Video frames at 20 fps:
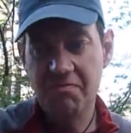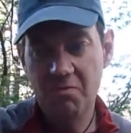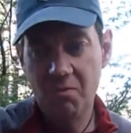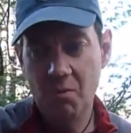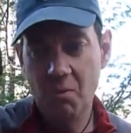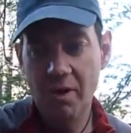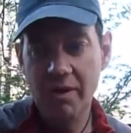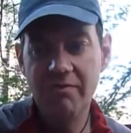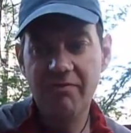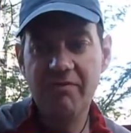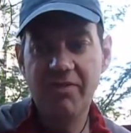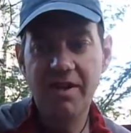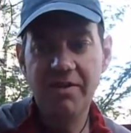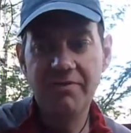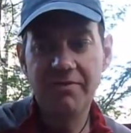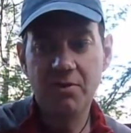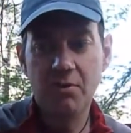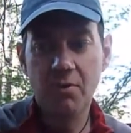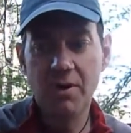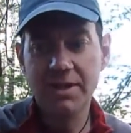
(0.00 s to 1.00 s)

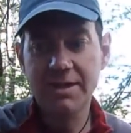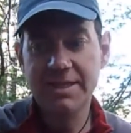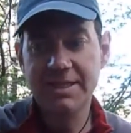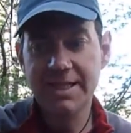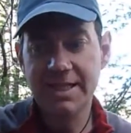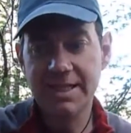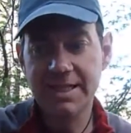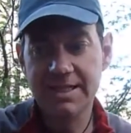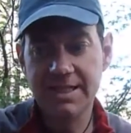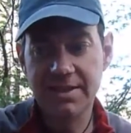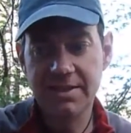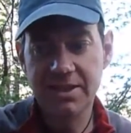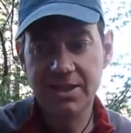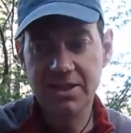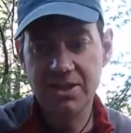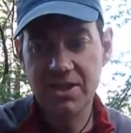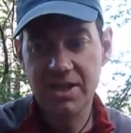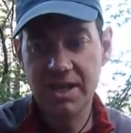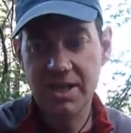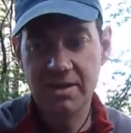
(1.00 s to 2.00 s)
1/5 or 1/6 of
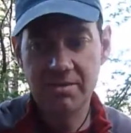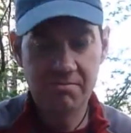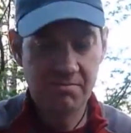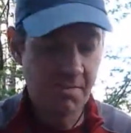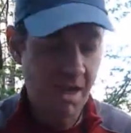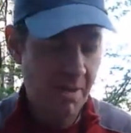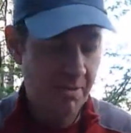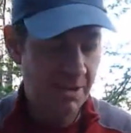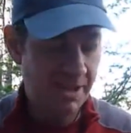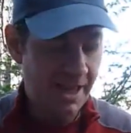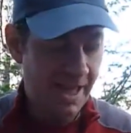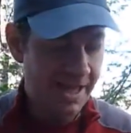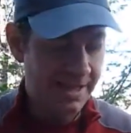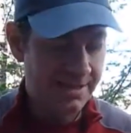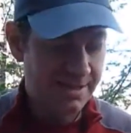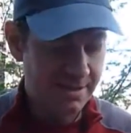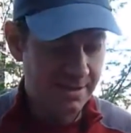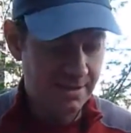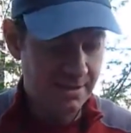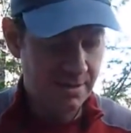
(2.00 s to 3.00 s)
this thing, maybe
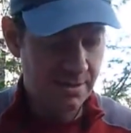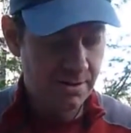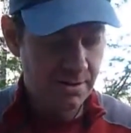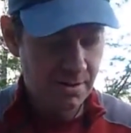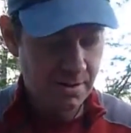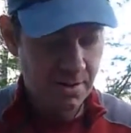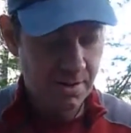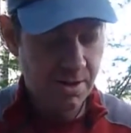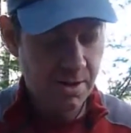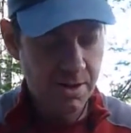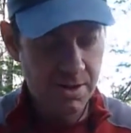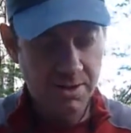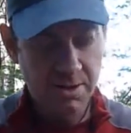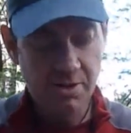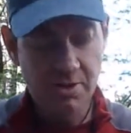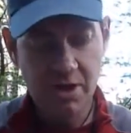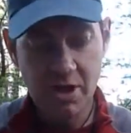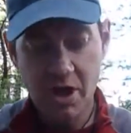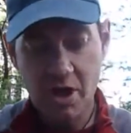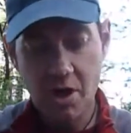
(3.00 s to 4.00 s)
less. So
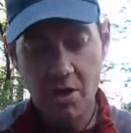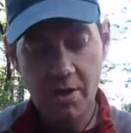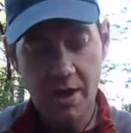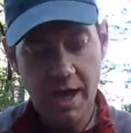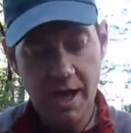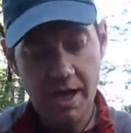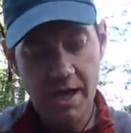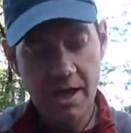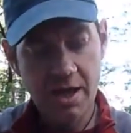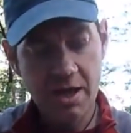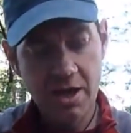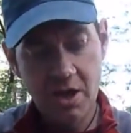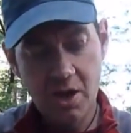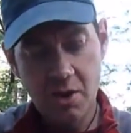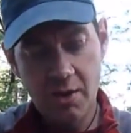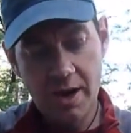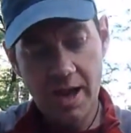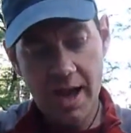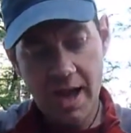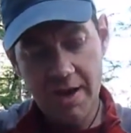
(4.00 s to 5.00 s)
you coat
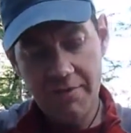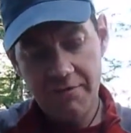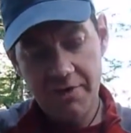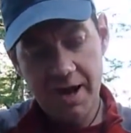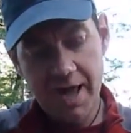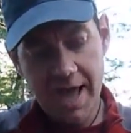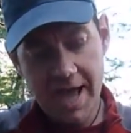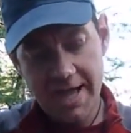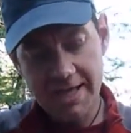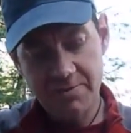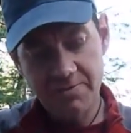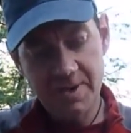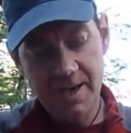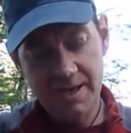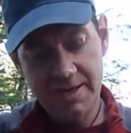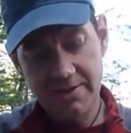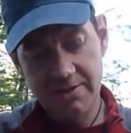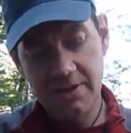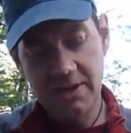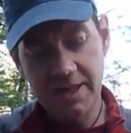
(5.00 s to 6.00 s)
every
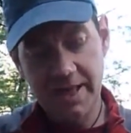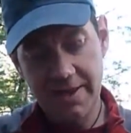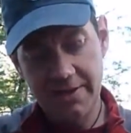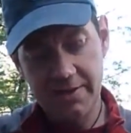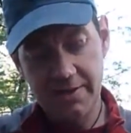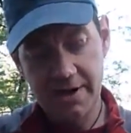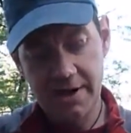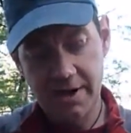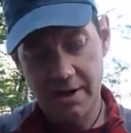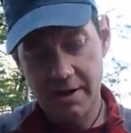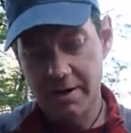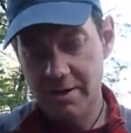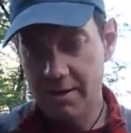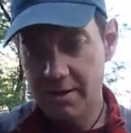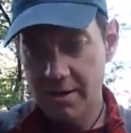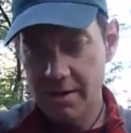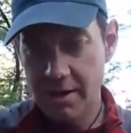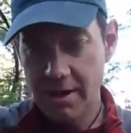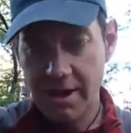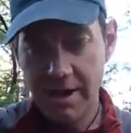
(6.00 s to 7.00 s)
aspect of the leather here.
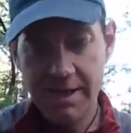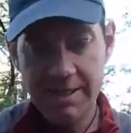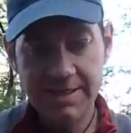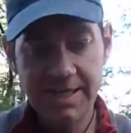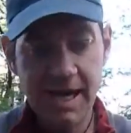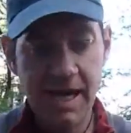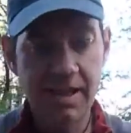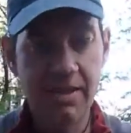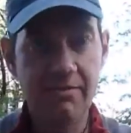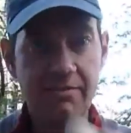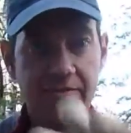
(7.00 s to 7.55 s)
Inside of the